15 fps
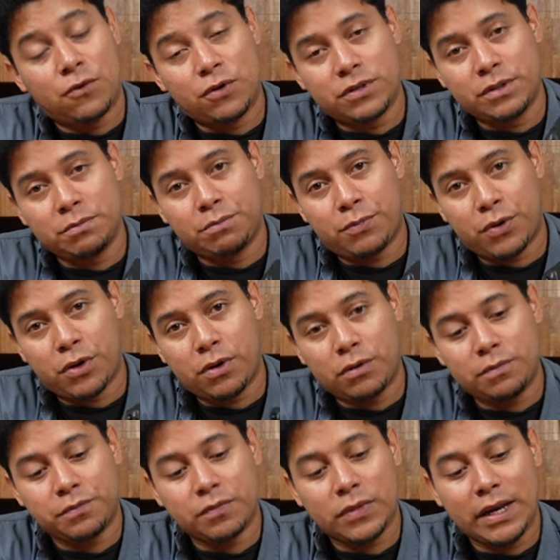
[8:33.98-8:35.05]
fourteen
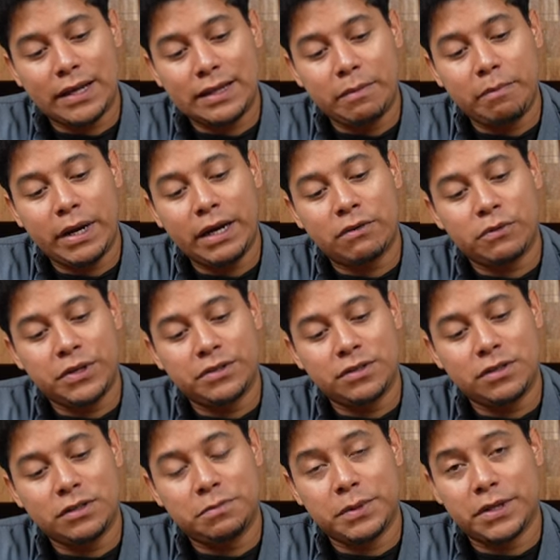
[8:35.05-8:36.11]
Pro. And the main
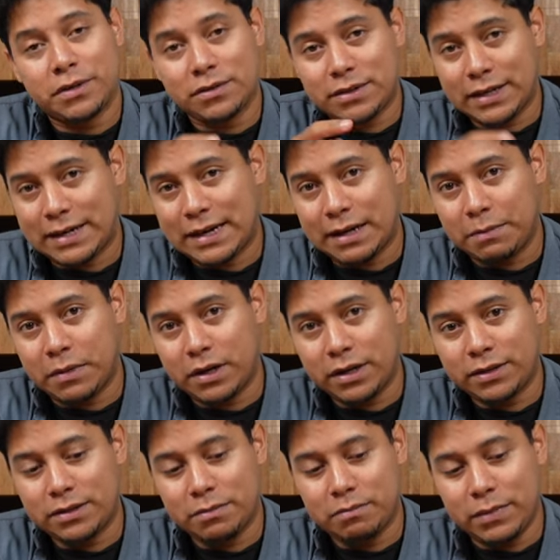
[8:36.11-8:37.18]
reason is because the camera
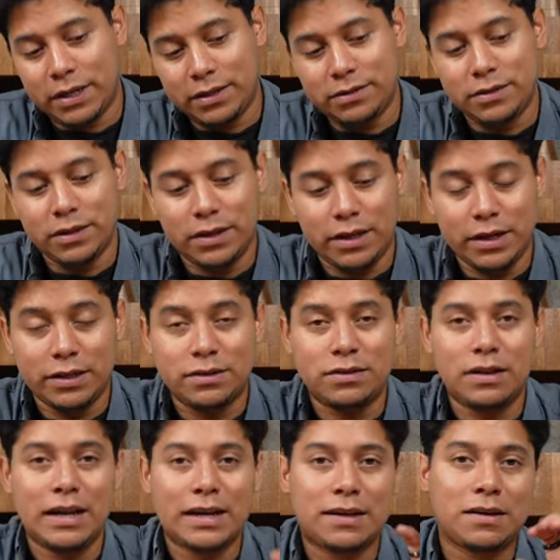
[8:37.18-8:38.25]
is amazing. And
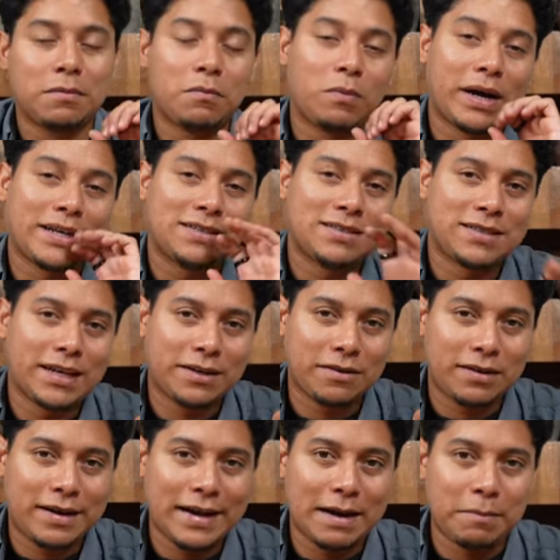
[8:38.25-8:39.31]
it's like my
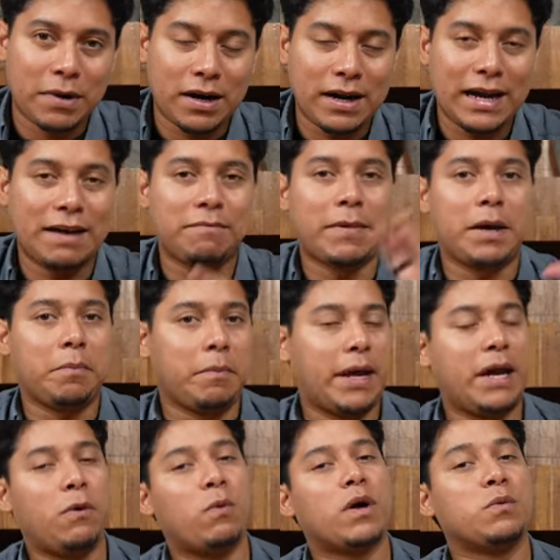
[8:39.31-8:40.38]
second camera. I have my
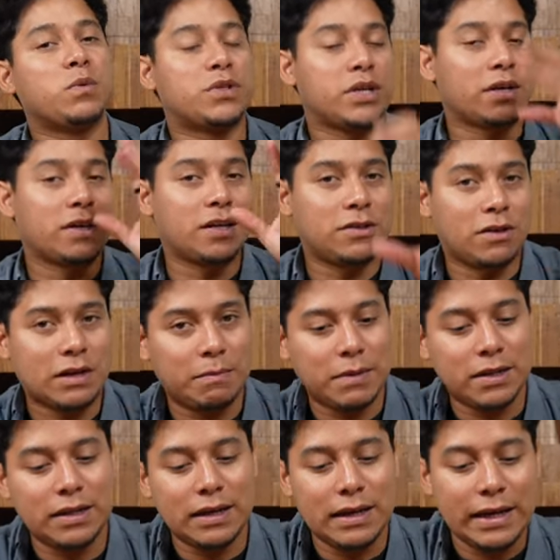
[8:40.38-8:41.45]
main one, which I'm gonna talk
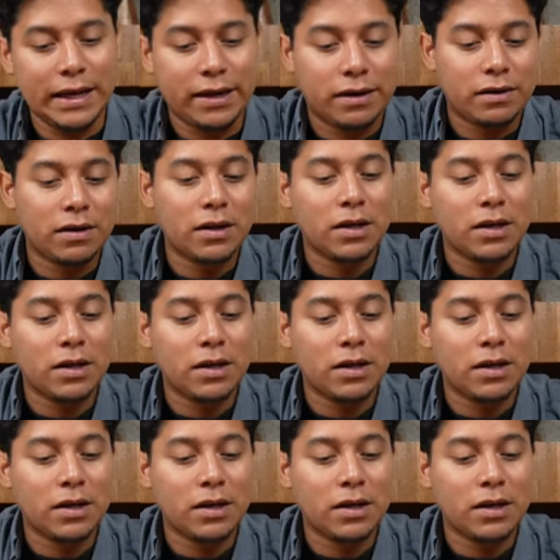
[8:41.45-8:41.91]
about that later.